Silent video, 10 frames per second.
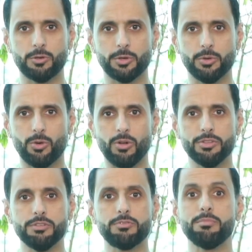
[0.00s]
for you
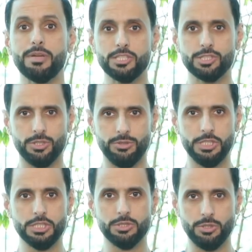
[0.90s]
all the information you
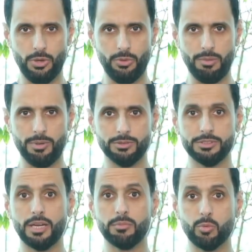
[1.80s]
need to know
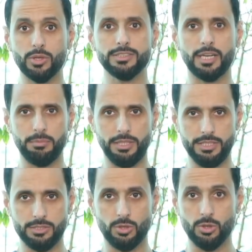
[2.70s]
about type 1
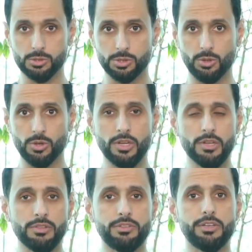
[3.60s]
diabetes. Also,
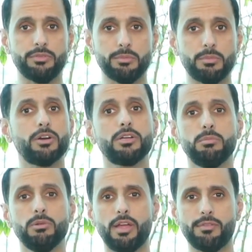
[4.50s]
the
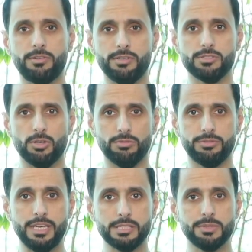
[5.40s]
remarkable efforts
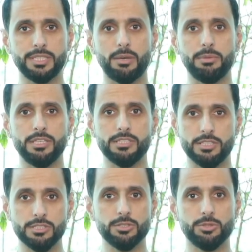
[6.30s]
of Dasman
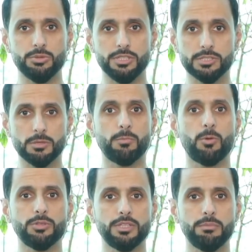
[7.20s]
Diabetes Institute in
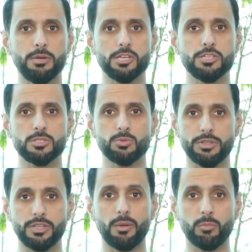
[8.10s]
supporting patients
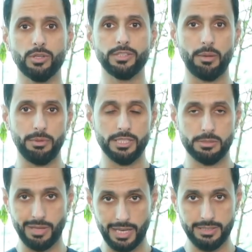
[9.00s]
with type 1
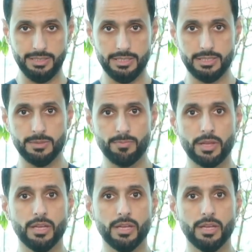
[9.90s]
diabetes mellitus.